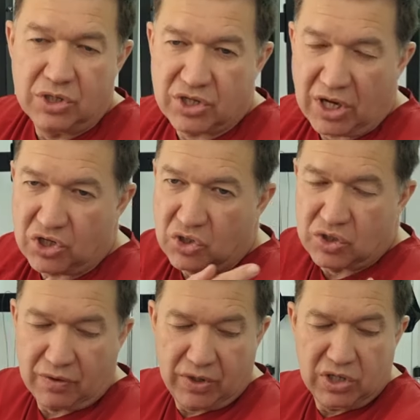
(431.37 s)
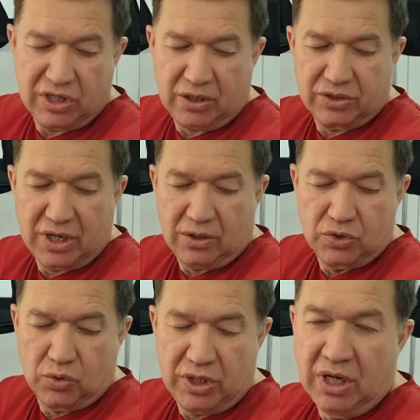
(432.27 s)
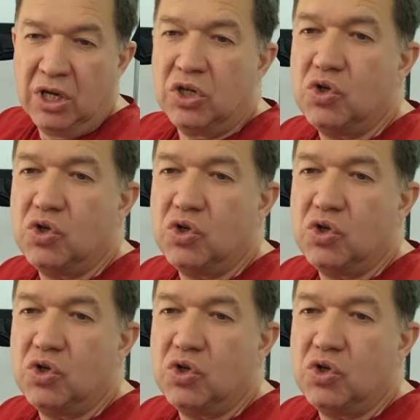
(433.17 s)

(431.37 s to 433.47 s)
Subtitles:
sections of the deltoid.